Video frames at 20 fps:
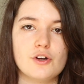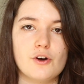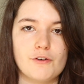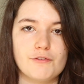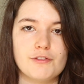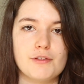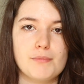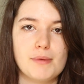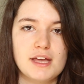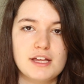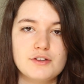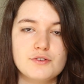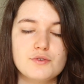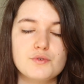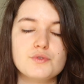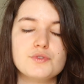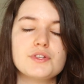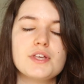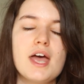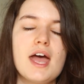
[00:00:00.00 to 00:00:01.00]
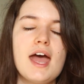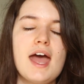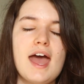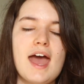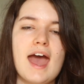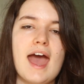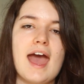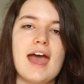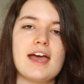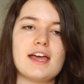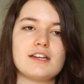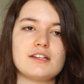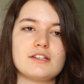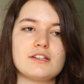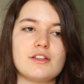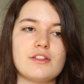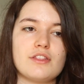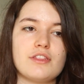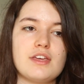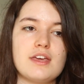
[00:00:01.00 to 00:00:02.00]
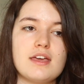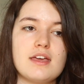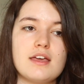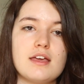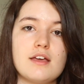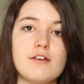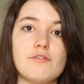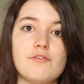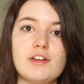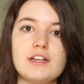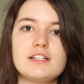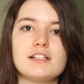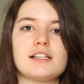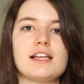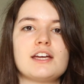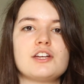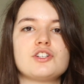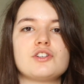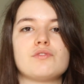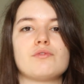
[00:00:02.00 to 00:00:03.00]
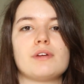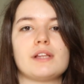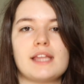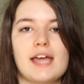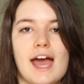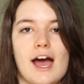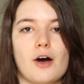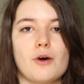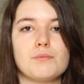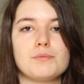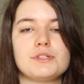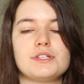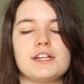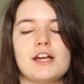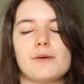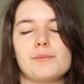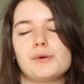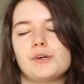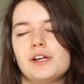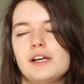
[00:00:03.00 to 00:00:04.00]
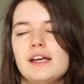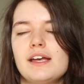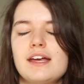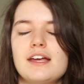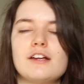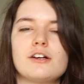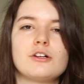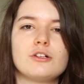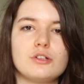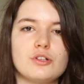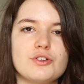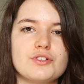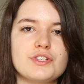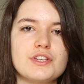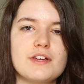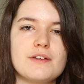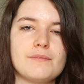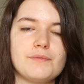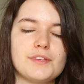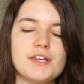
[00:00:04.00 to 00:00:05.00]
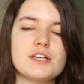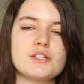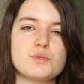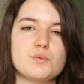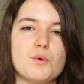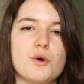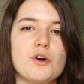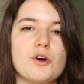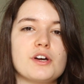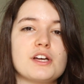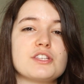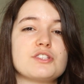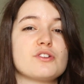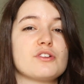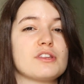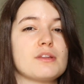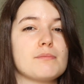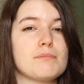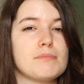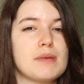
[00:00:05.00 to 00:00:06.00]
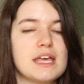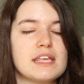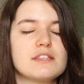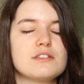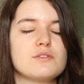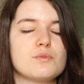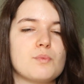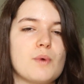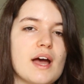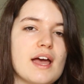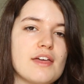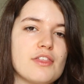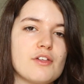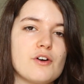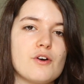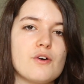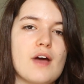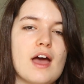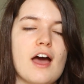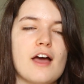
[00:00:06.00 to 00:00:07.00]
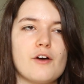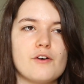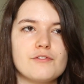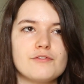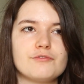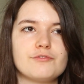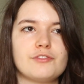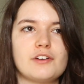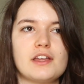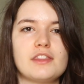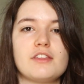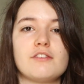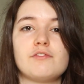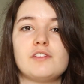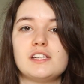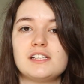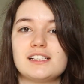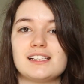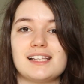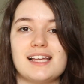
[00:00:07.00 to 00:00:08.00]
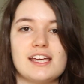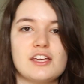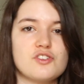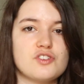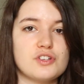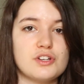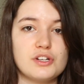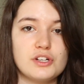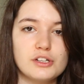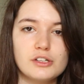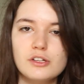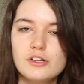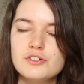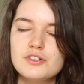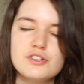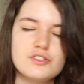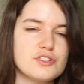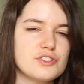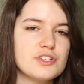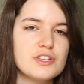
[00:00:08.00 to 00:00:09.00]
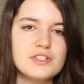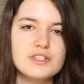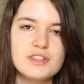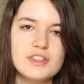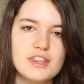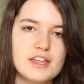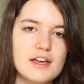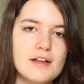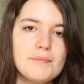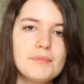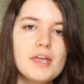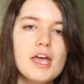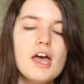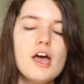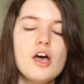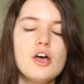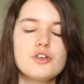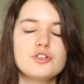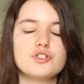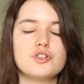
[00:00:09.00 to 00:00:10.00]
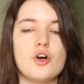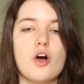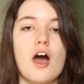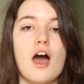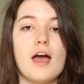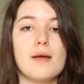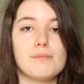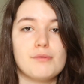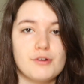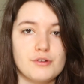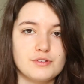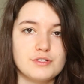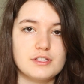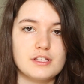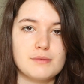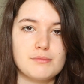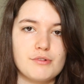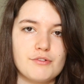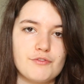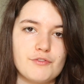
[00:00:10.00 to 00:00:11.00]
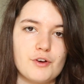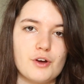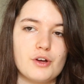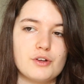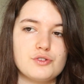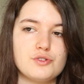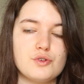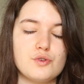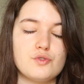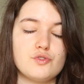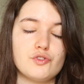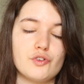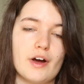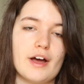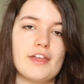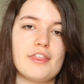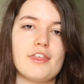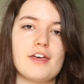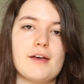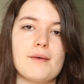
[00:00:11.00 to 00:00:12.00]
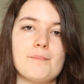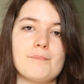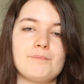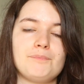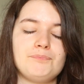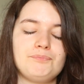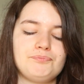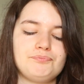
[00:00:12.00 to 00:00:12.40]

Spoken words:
of the petals, and the ventilation really helps. Now putting it in a closet does work. It's not the best way though. I often find the ventilation in a closet just isn't there, so I personally prefer to dry them